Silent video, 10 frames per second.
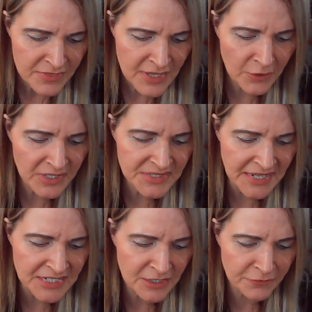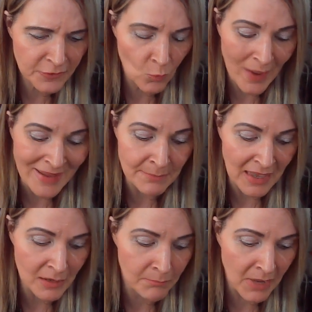there is a different way to
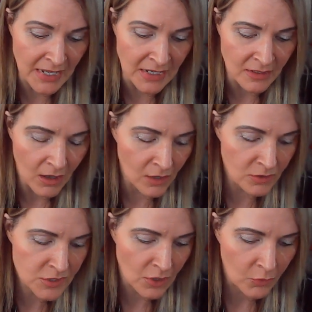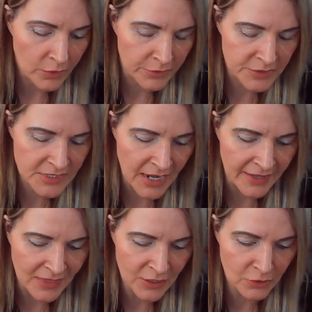make money also earth
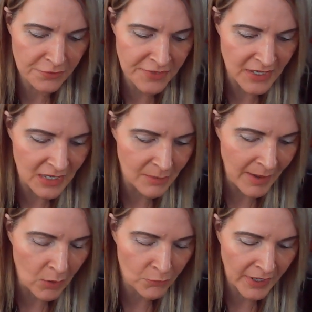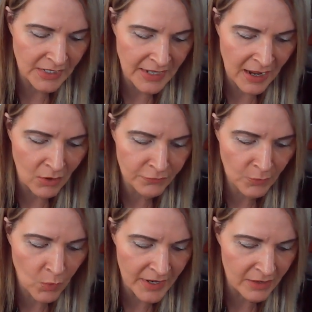sign that you're thinking about right now for
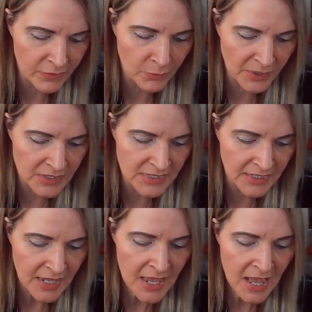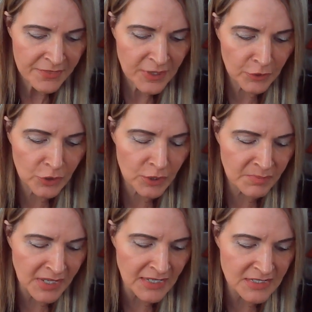whatever reason. There could
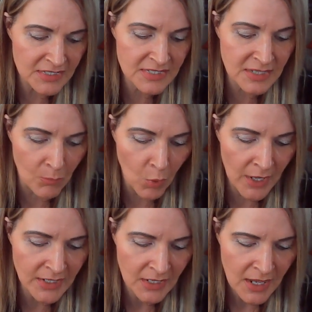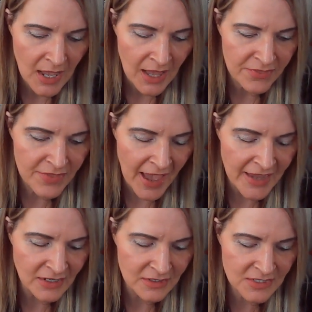be someone
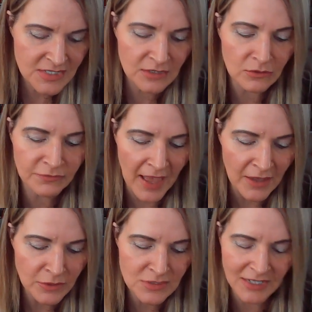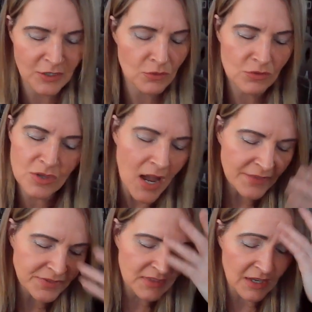that still values like you
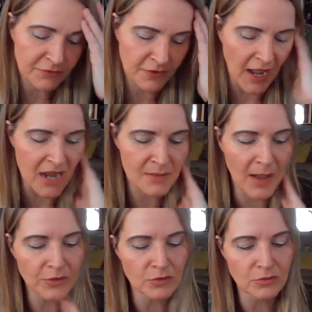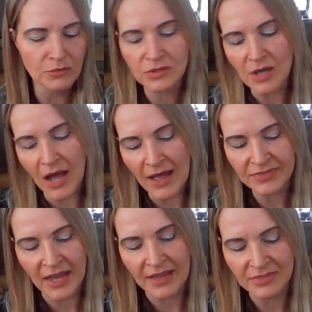thought that they forgot about you you
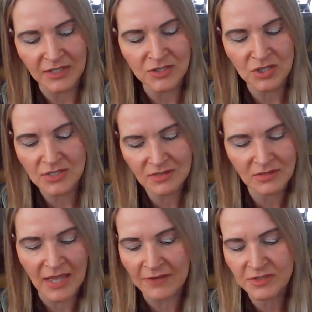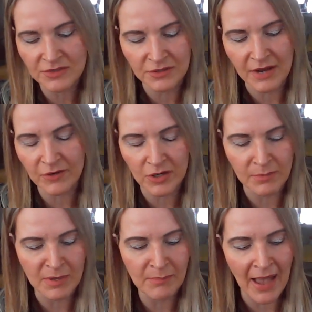thought that they just left and they're never going to
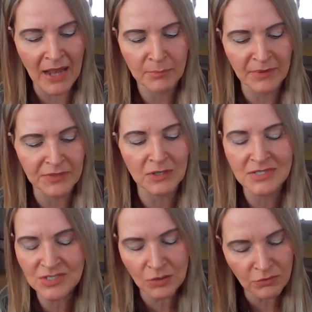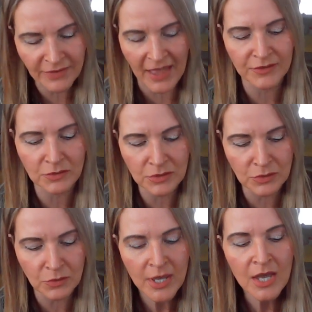be back but they still value
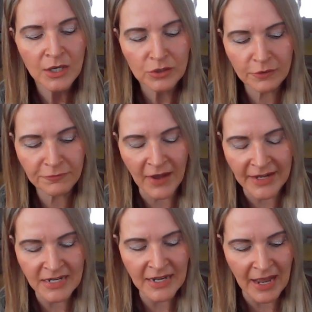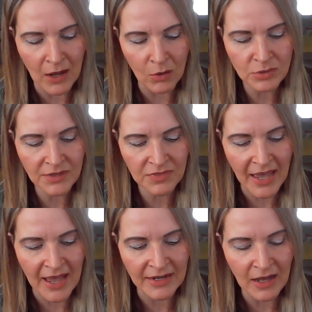you you're finding out
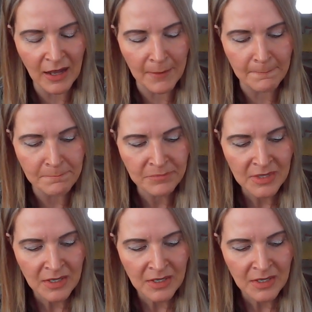that um,